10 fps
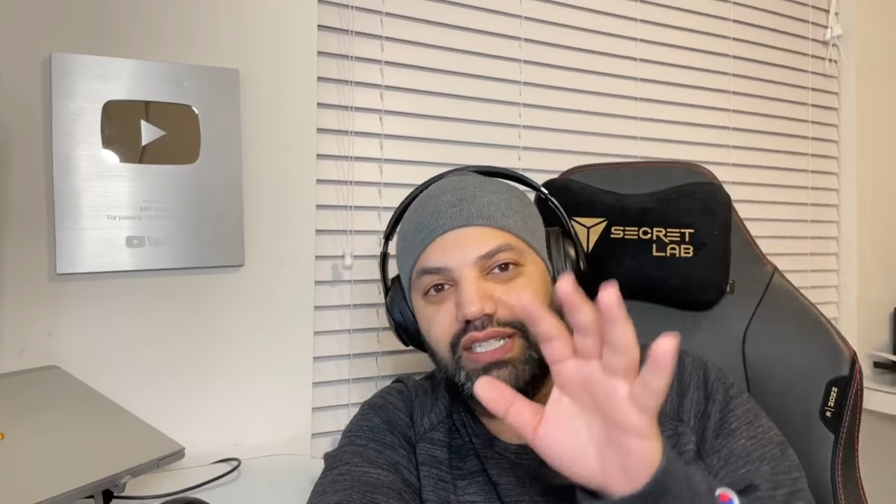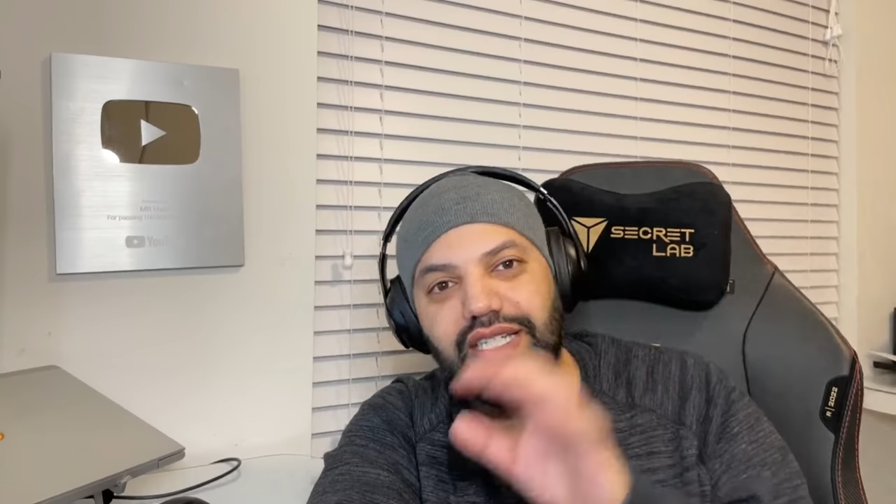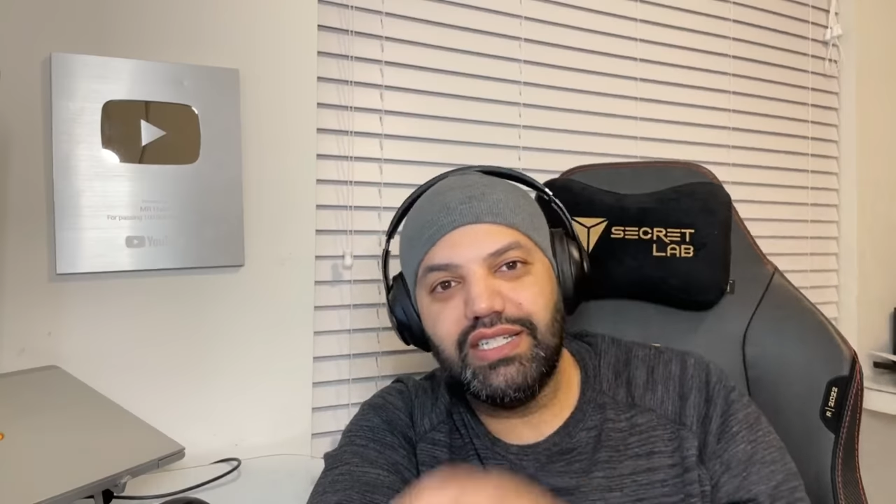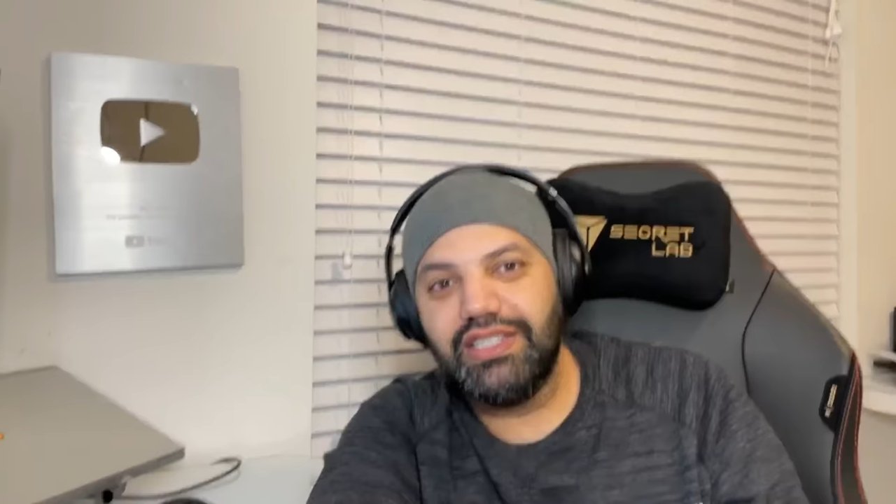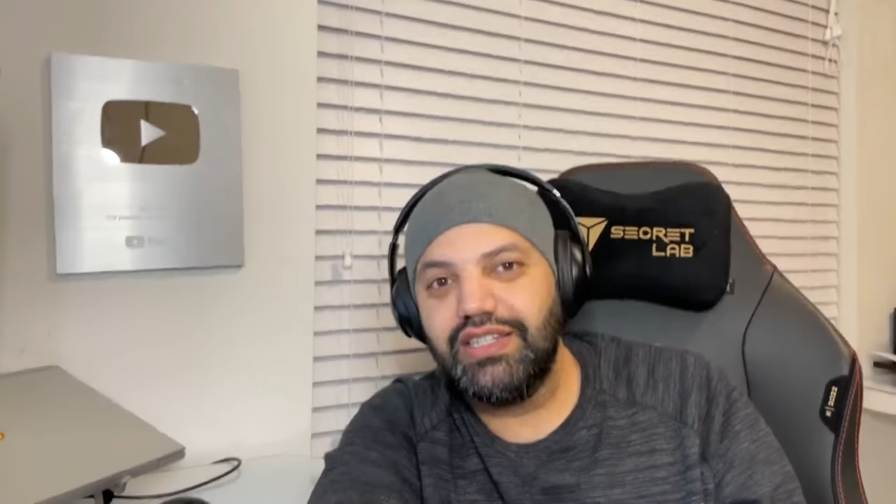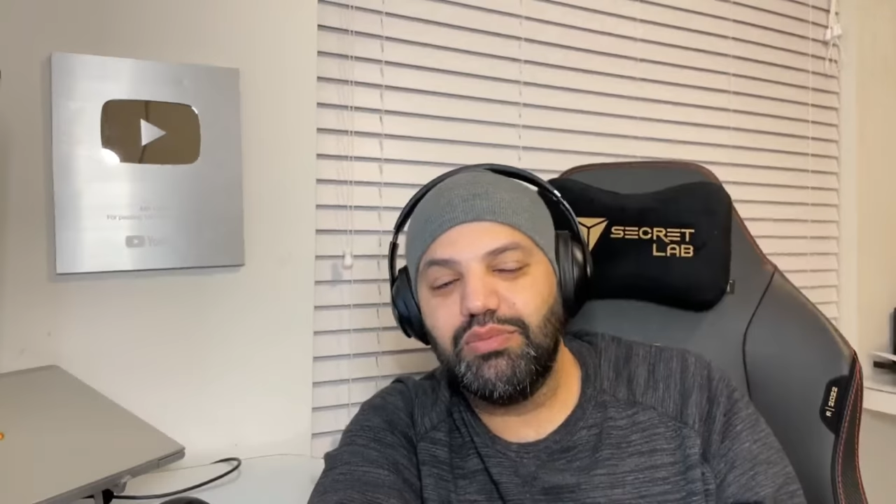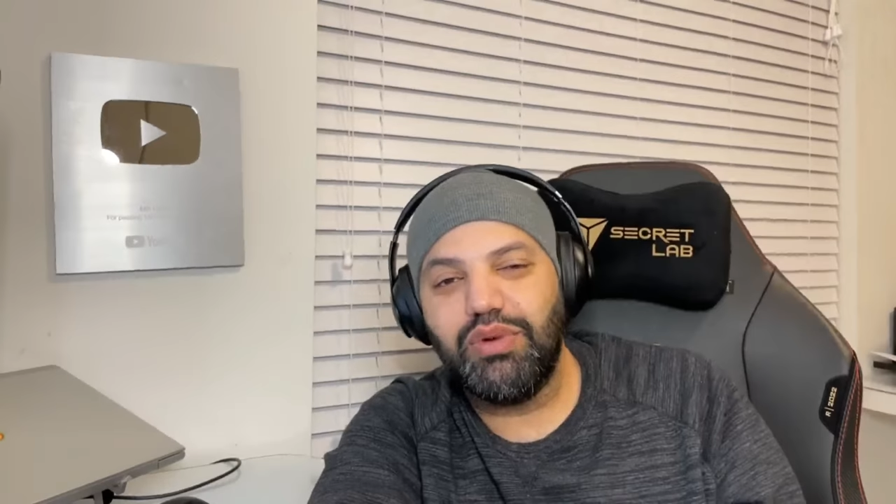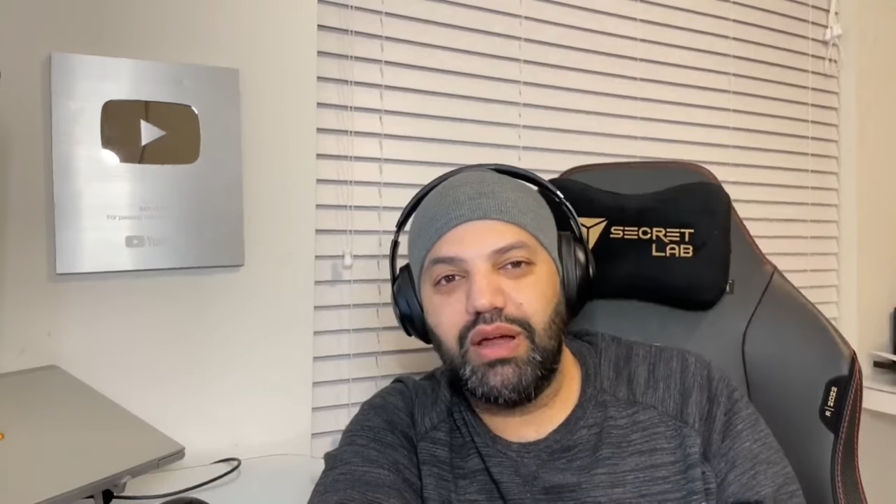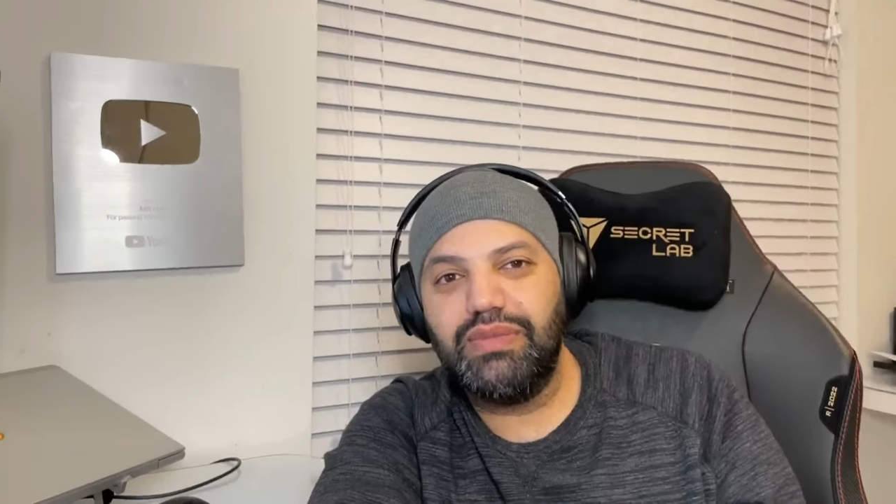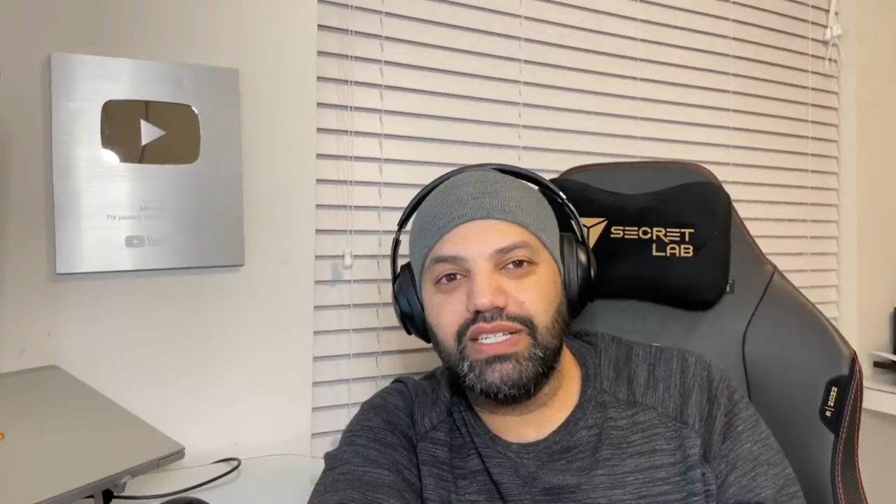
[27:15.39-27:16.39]
he's the
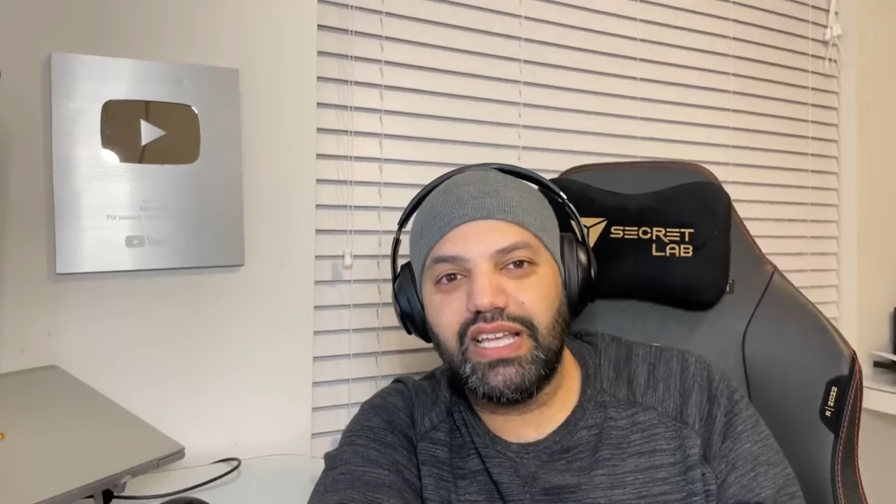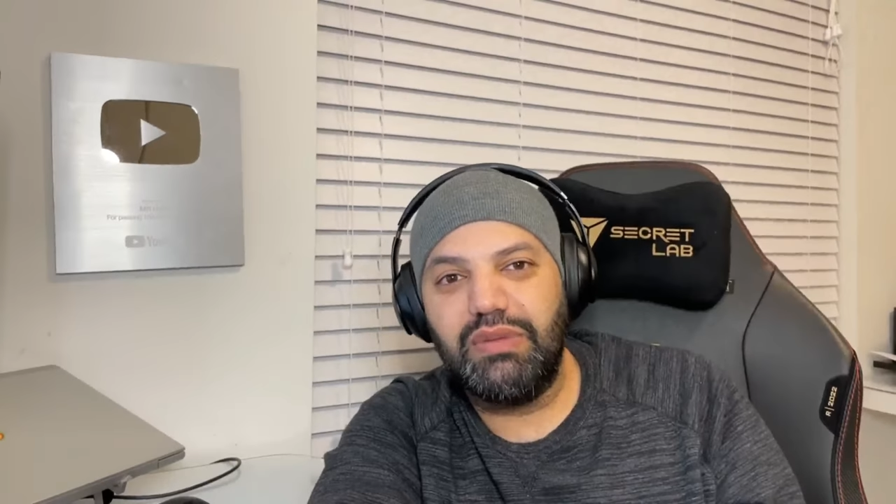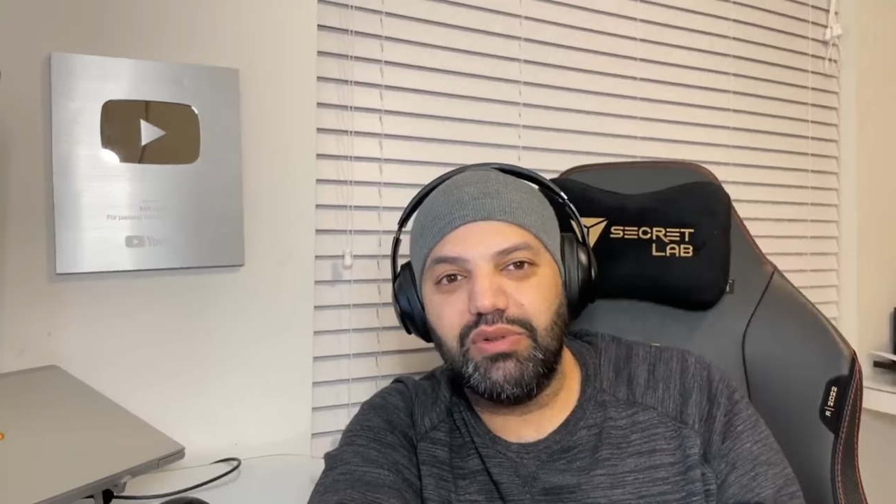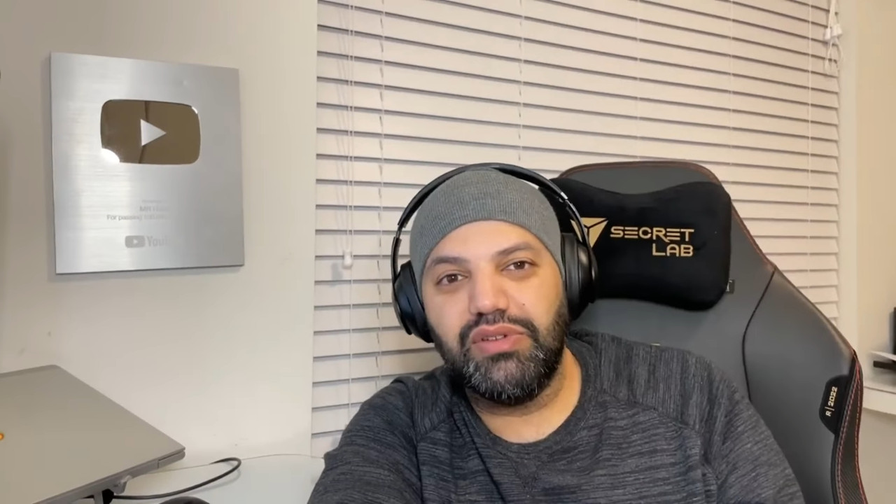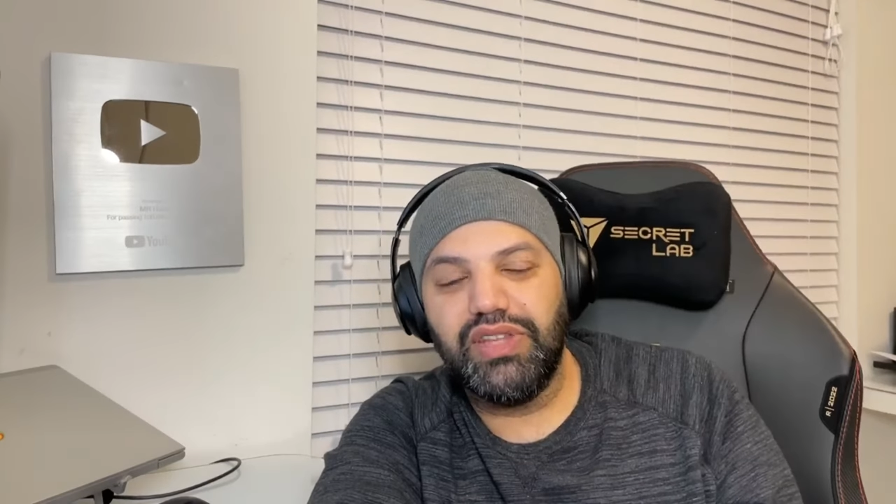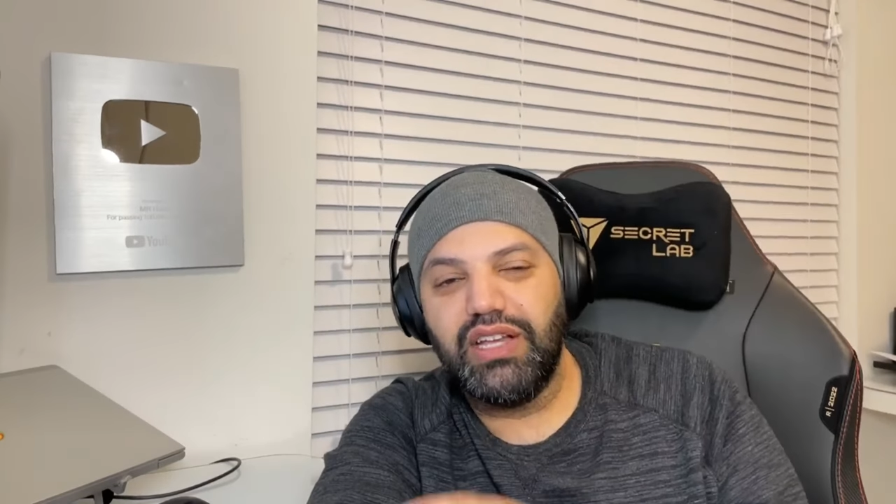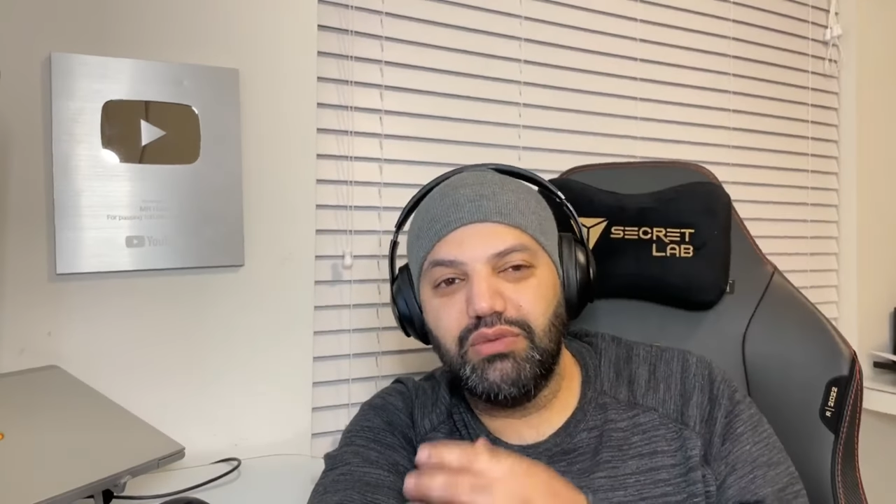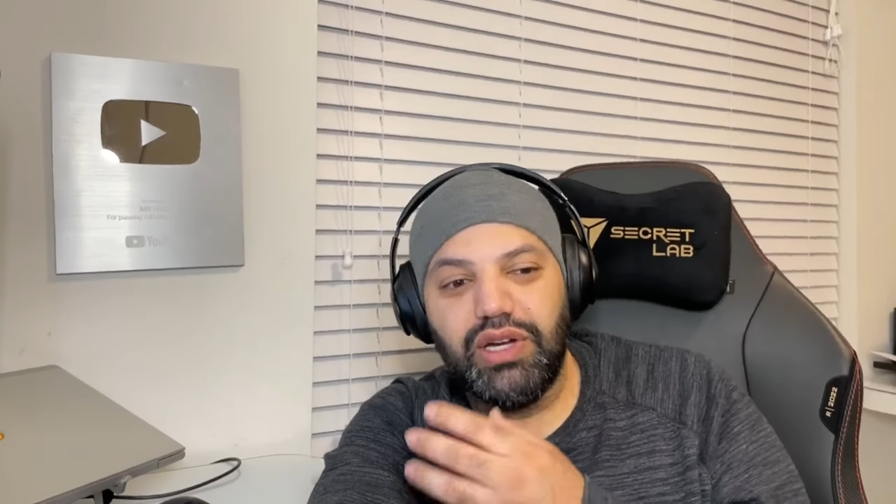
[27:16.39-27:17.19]
prime example of that,